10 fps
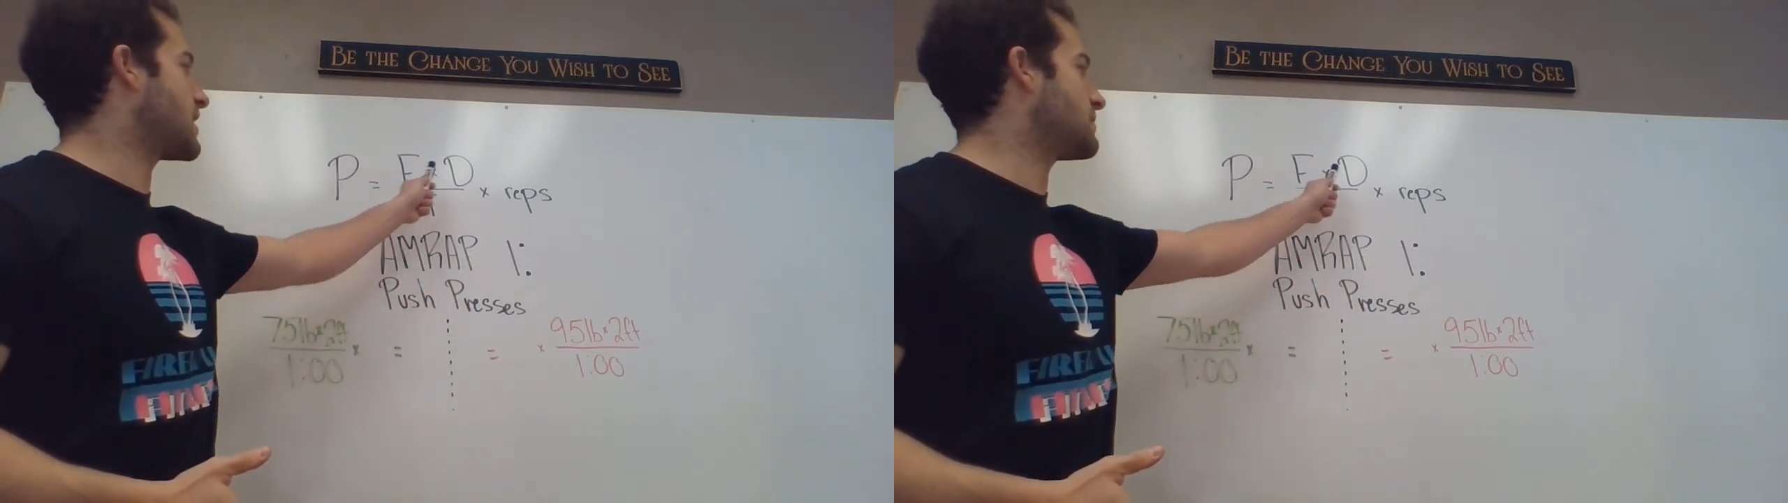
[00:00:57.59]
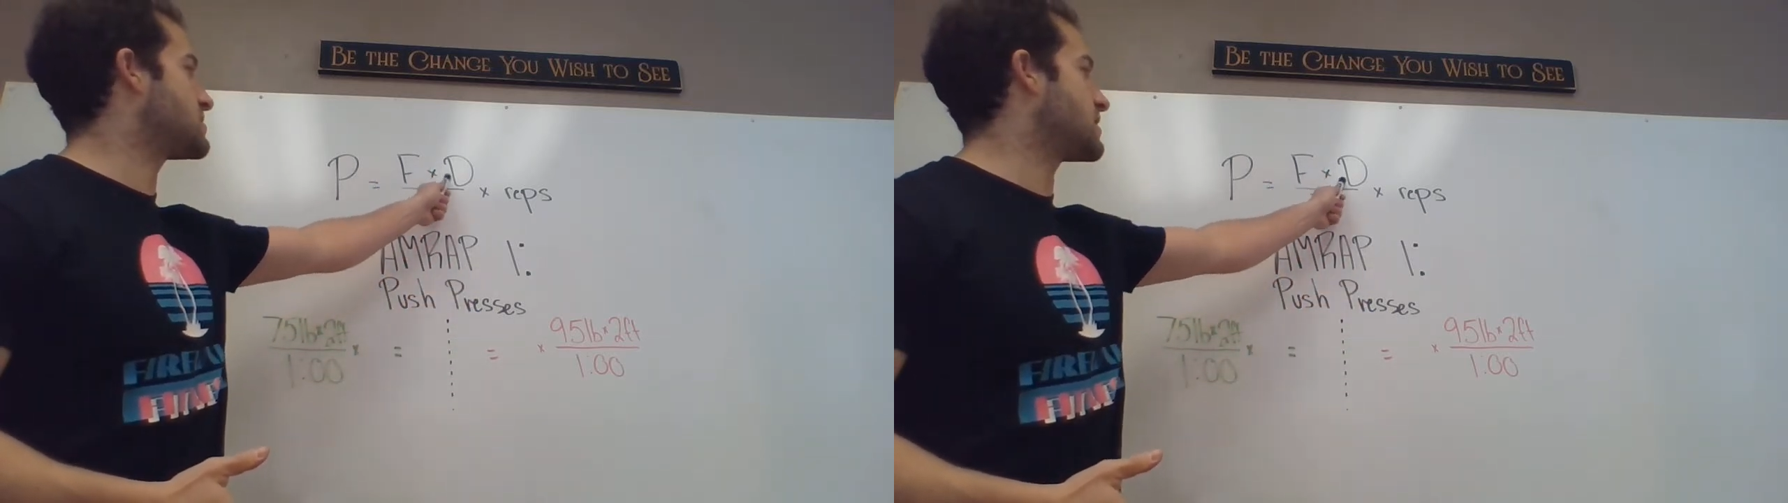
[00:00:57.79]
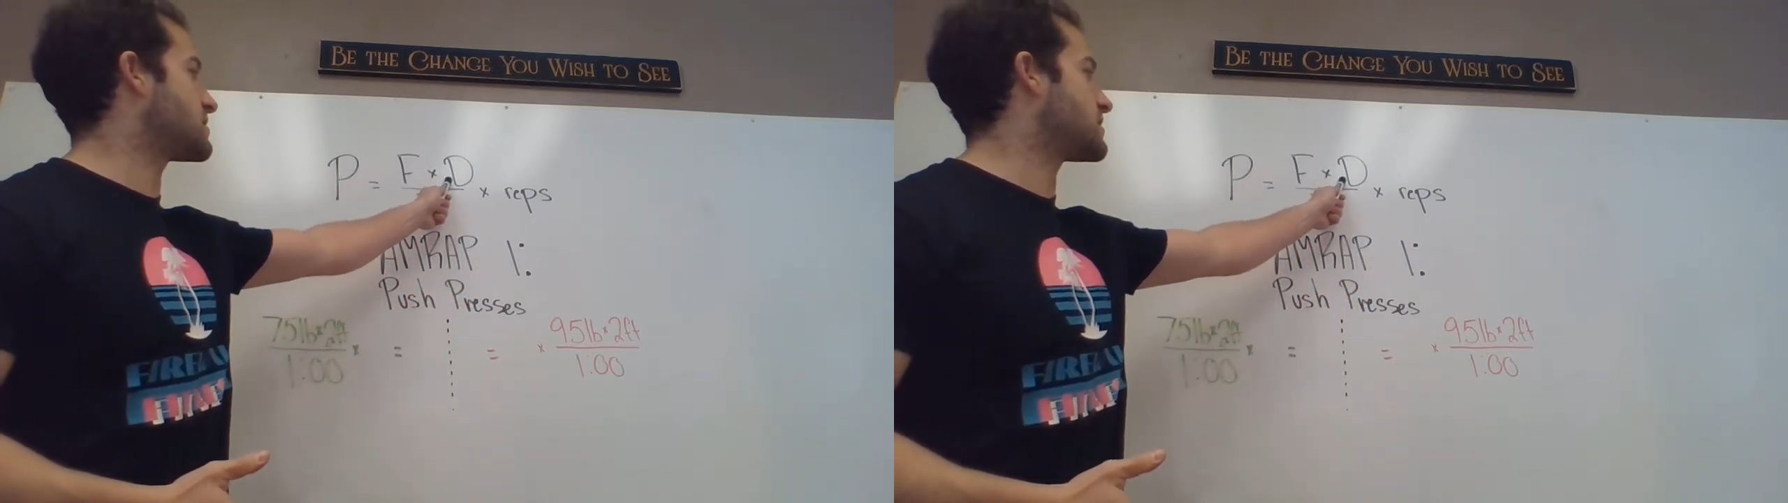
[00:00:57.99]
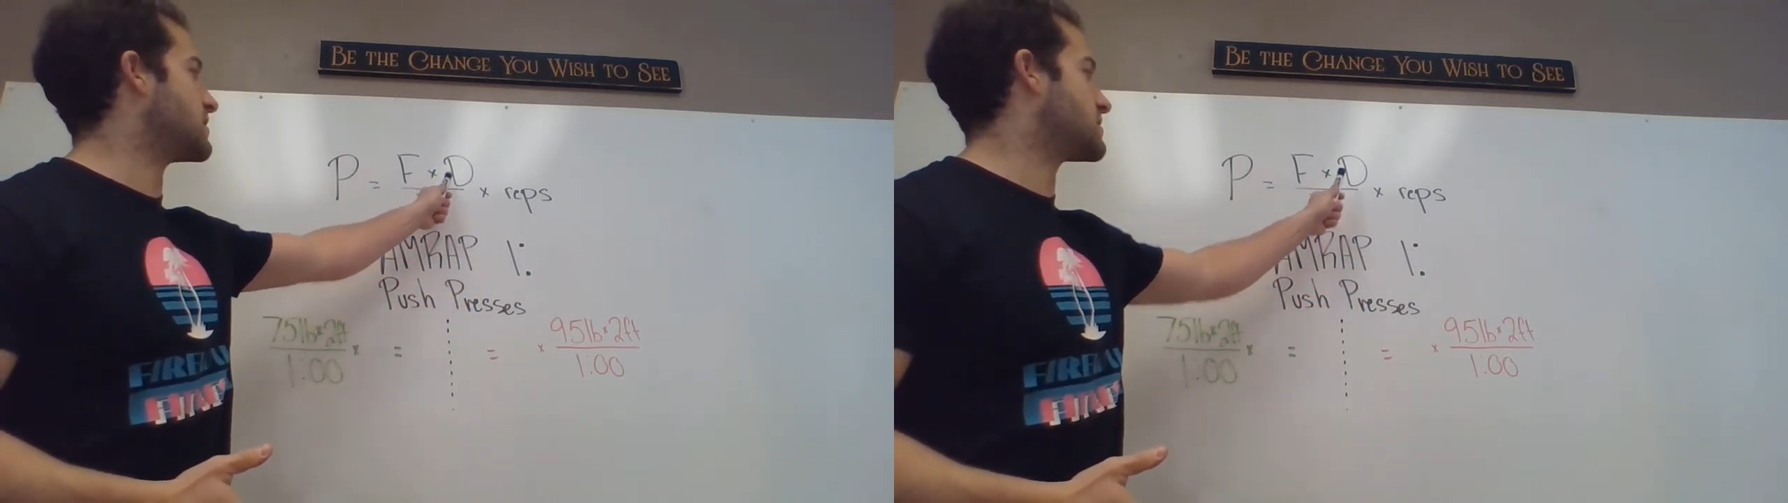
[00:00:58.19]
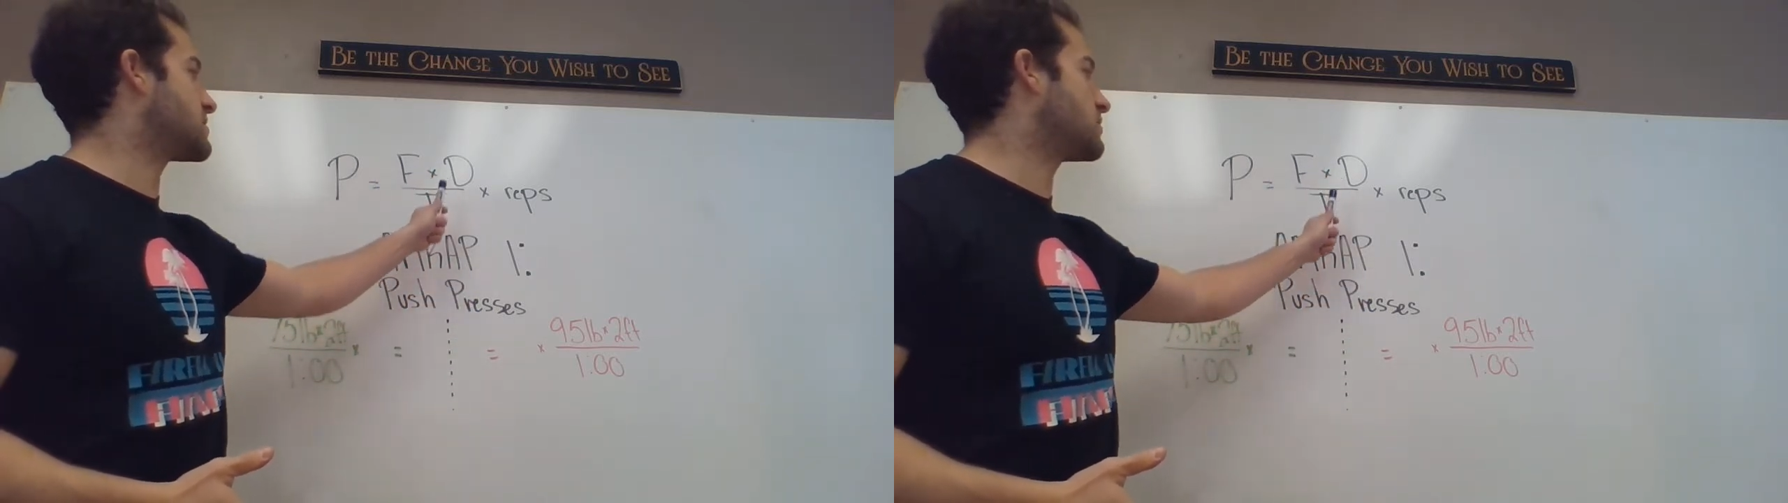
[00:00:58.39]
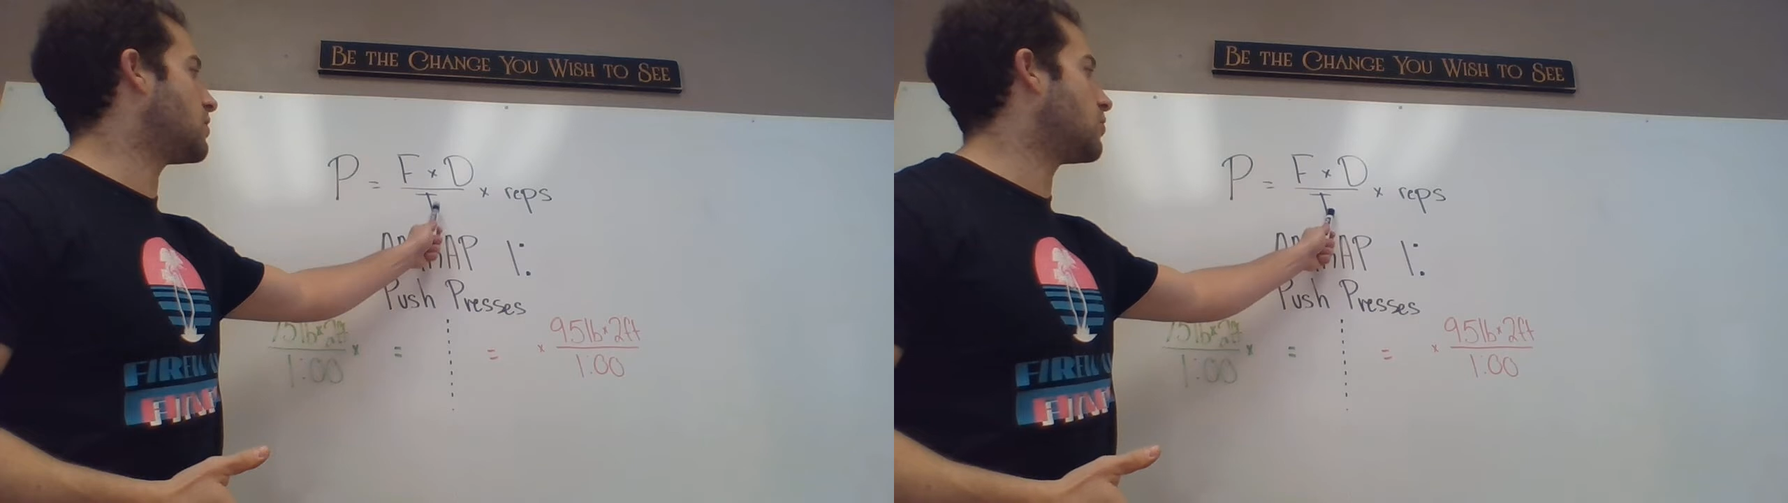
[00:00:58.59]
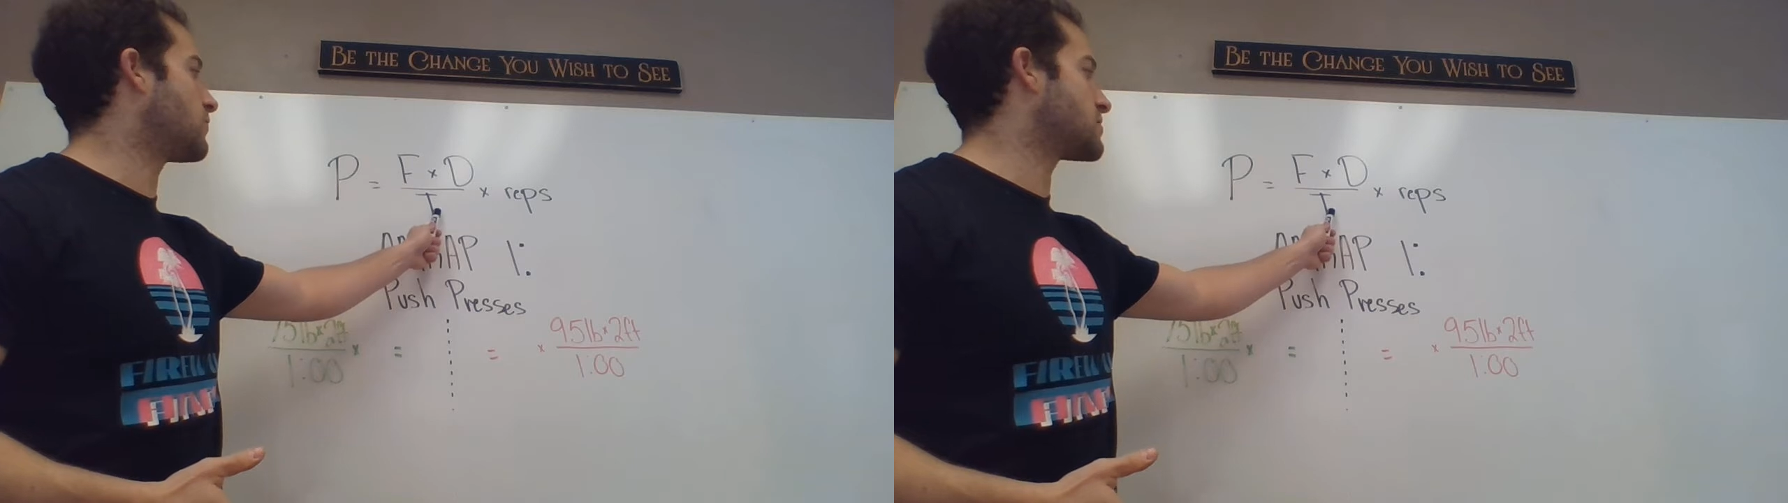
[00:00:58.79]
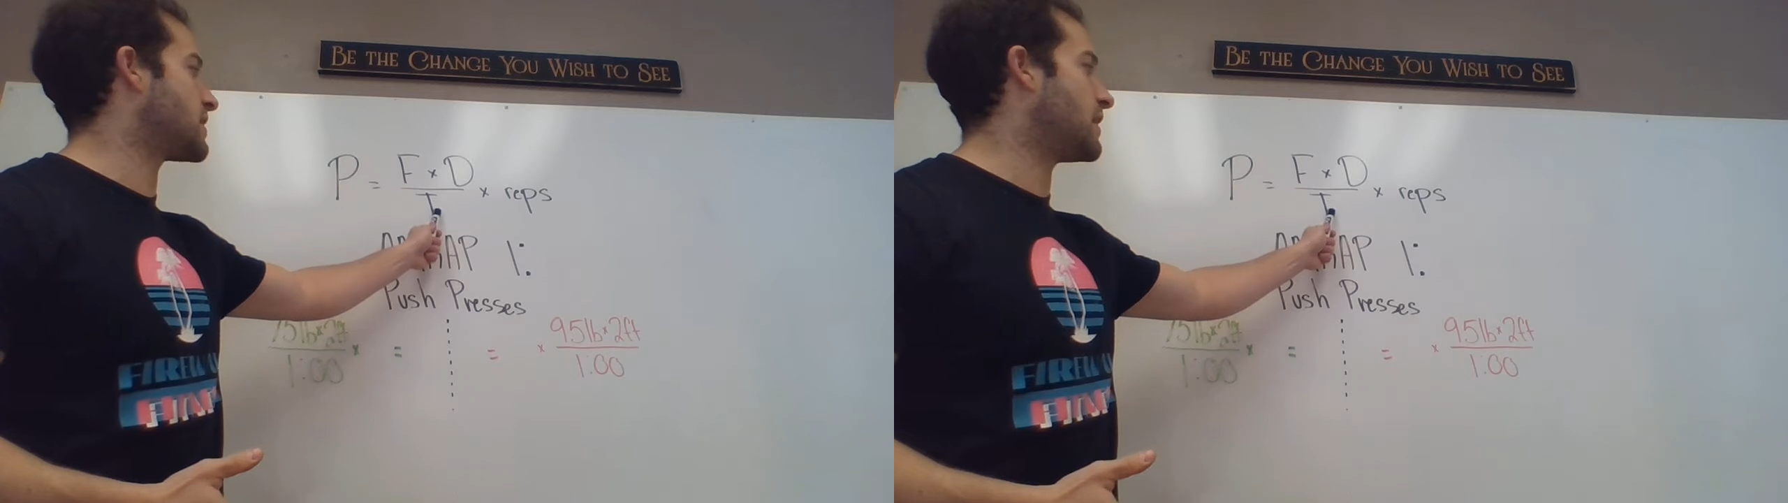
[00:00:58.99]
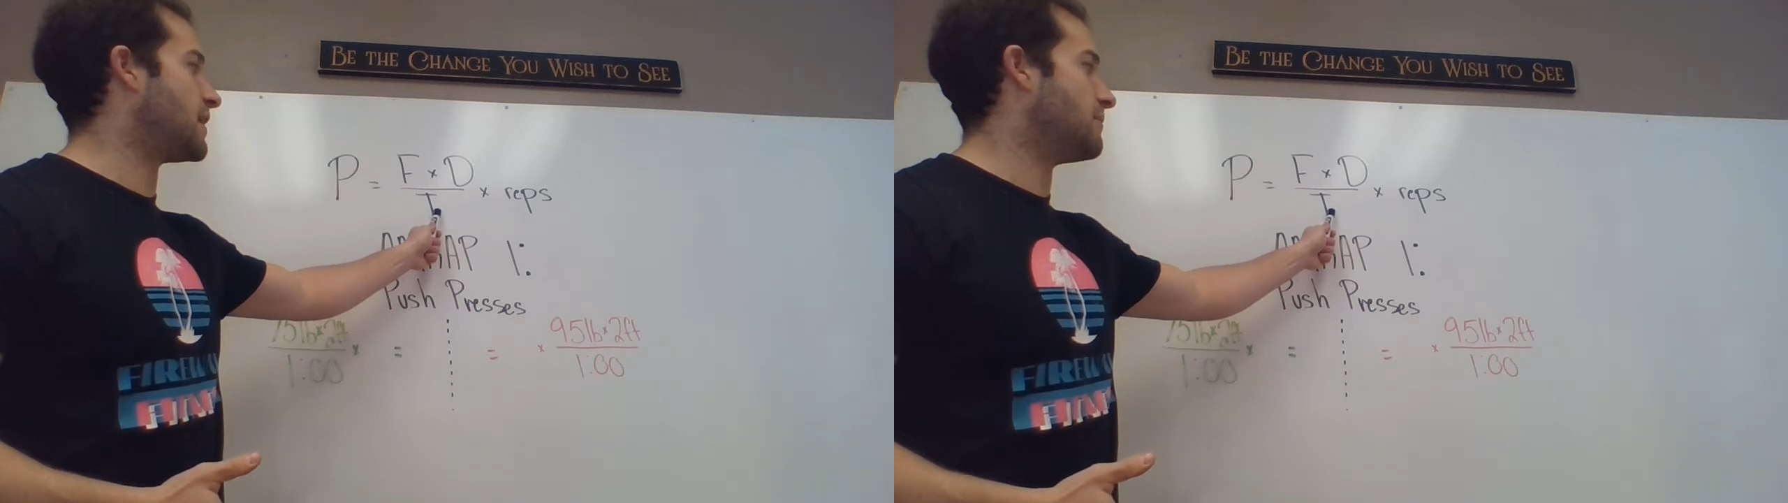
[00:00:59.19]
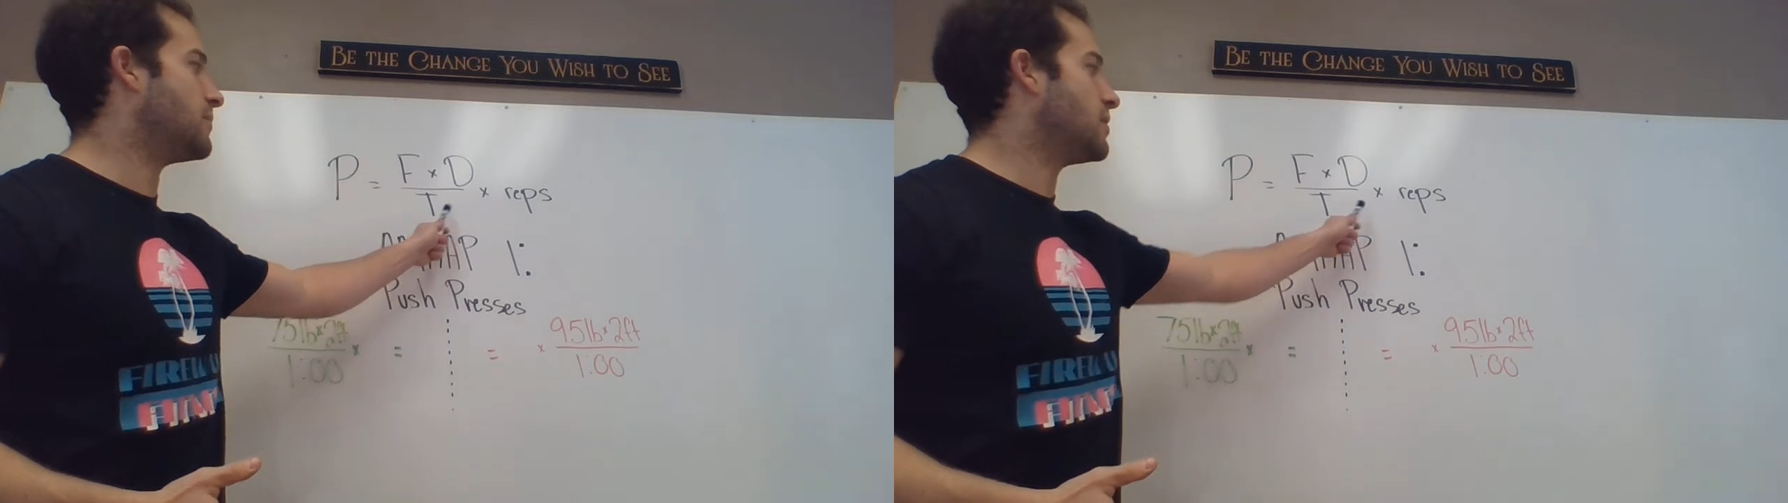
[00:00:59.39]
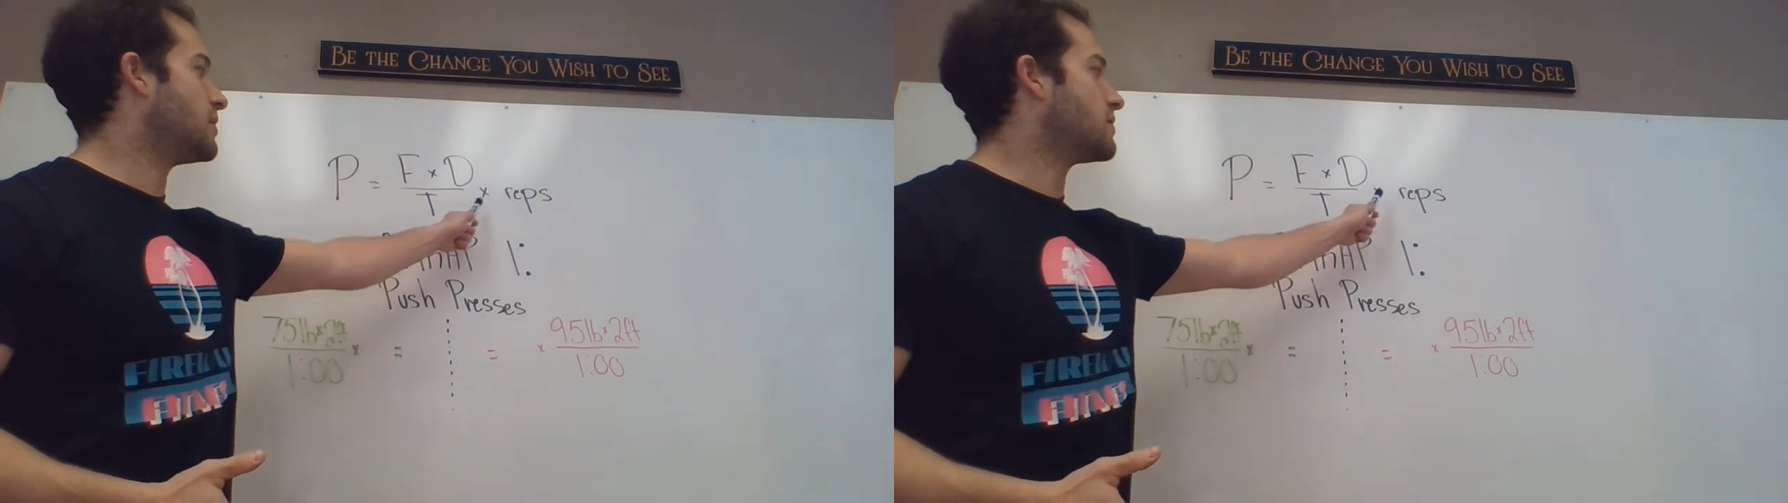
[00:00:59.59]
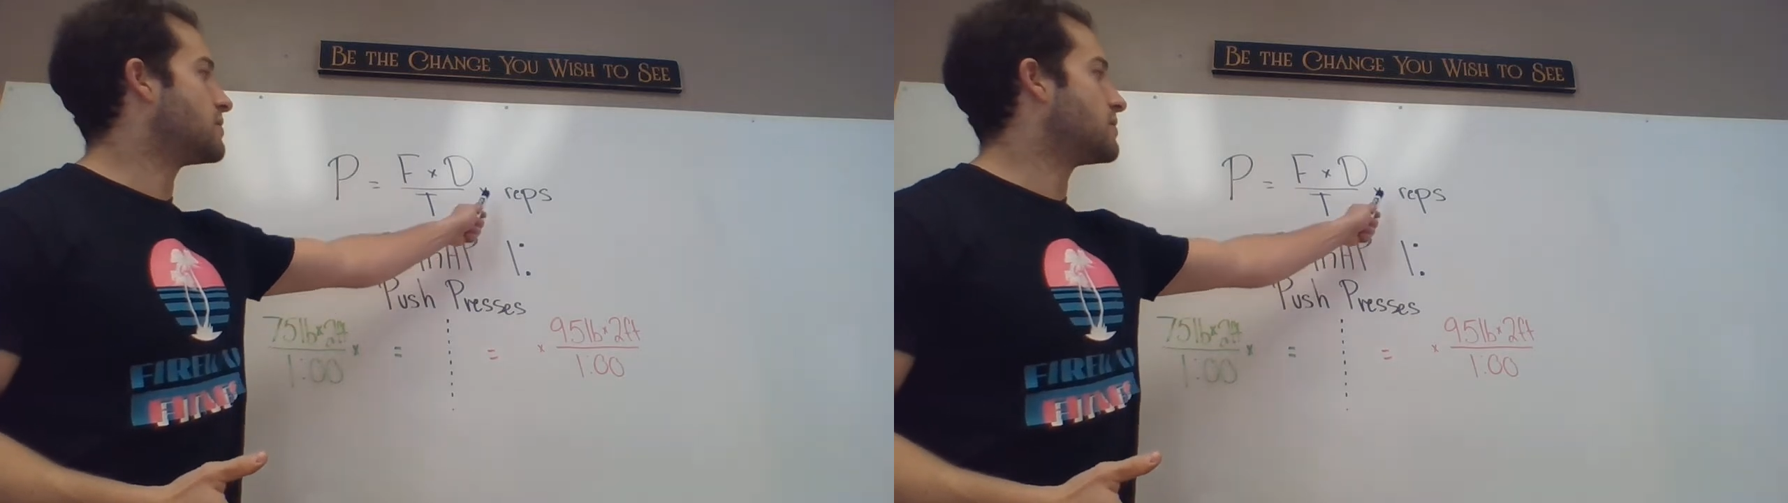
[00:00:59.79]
times distance over time,